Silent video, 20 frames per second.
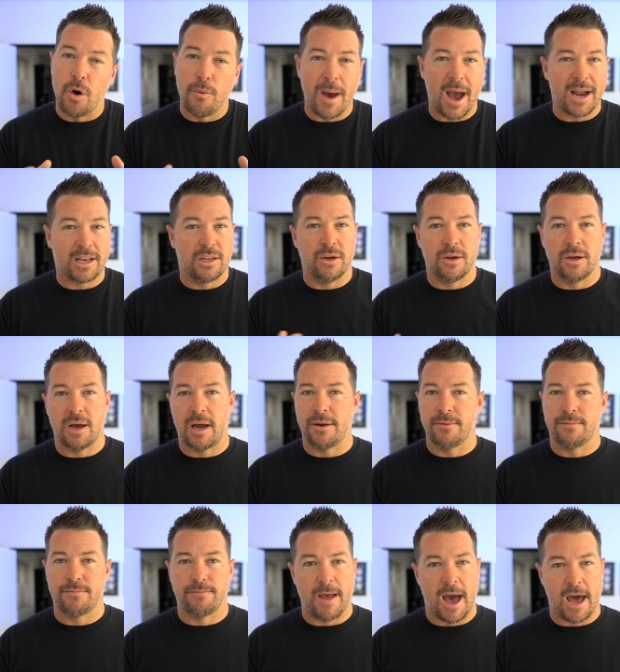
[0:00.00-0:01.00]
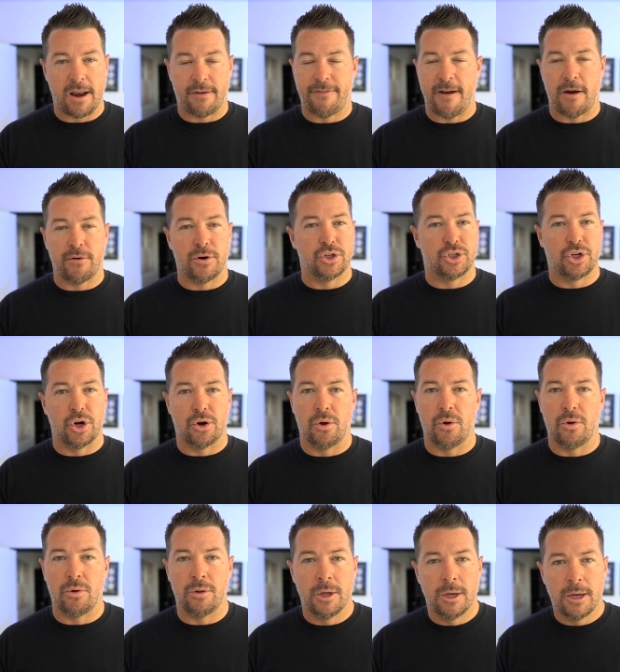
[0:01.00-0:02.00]
go back to, I had a Founders
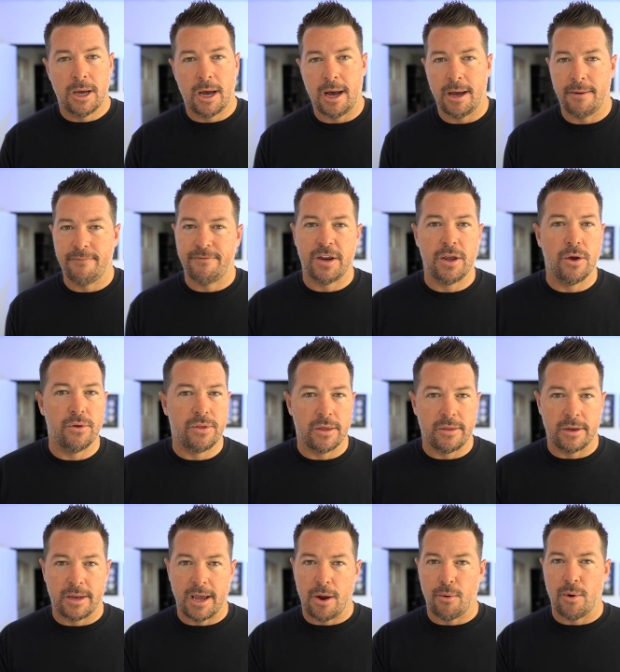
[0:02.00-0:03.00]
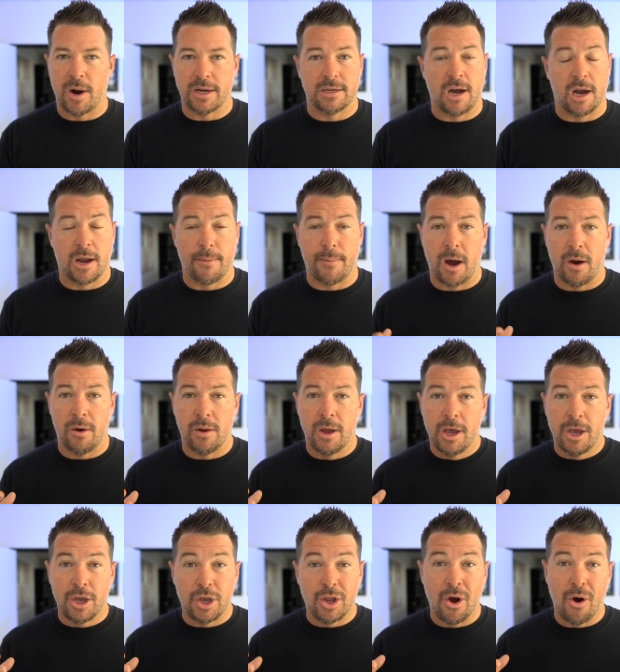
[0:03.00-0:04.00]
Journal video the other day where I talk about,
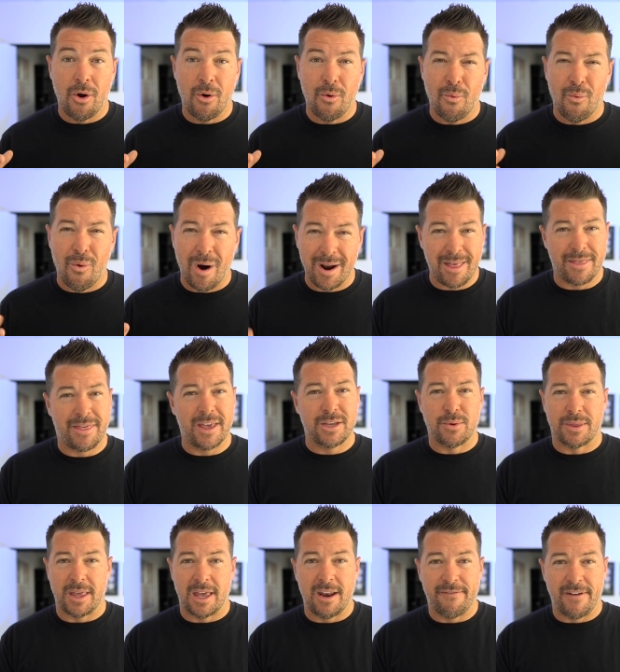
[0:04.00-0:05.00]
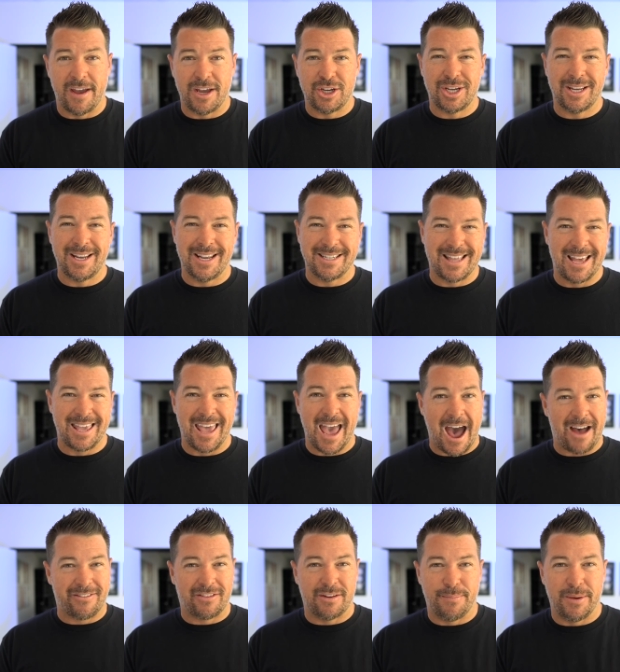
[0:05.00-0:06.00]
you know, one of the things with innovation is that you
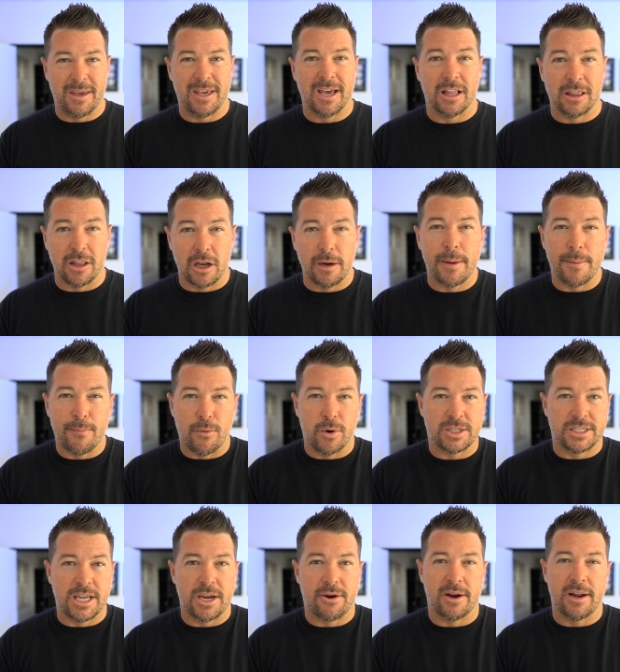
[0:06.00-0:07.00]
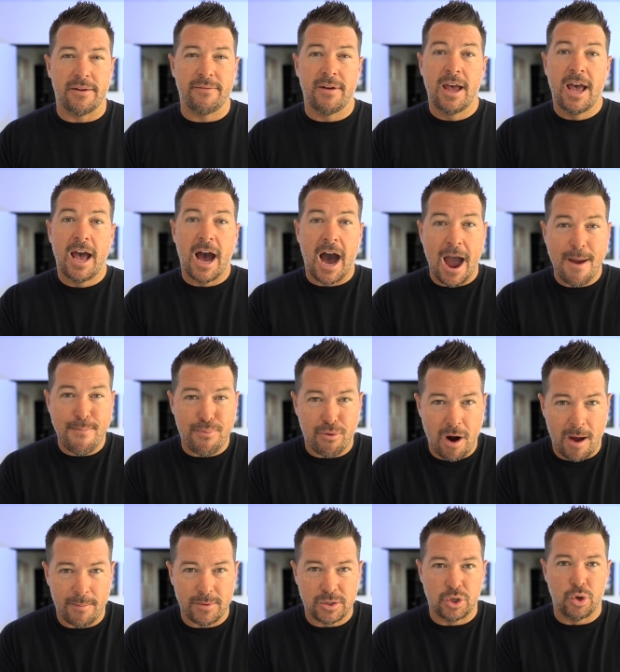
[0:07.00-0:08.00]
have to be a little bit more secretive. I
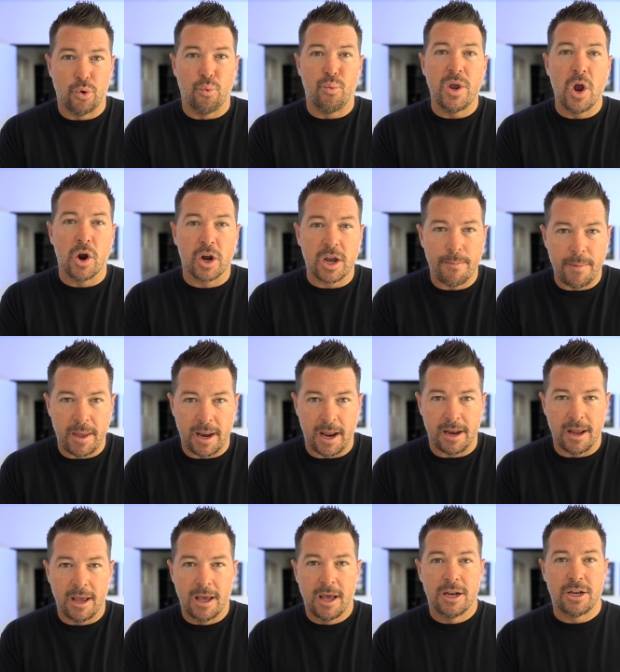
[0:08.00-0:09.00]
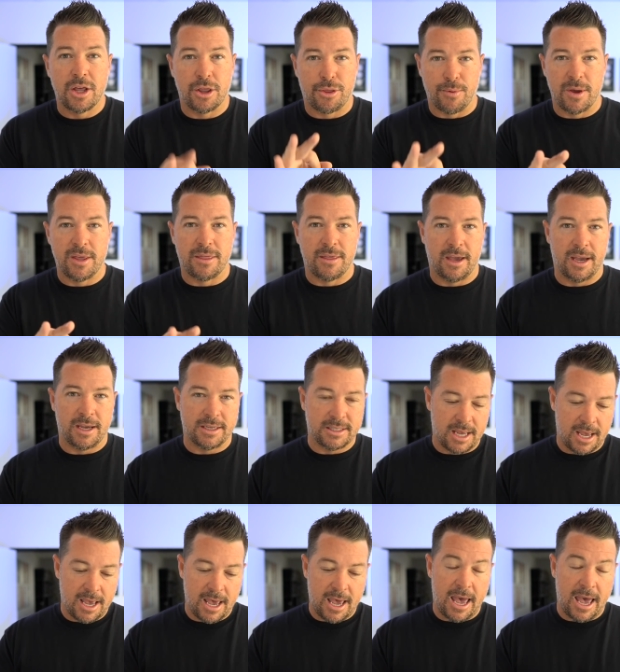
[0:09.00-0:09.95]
promise you, we are committed to 3 things.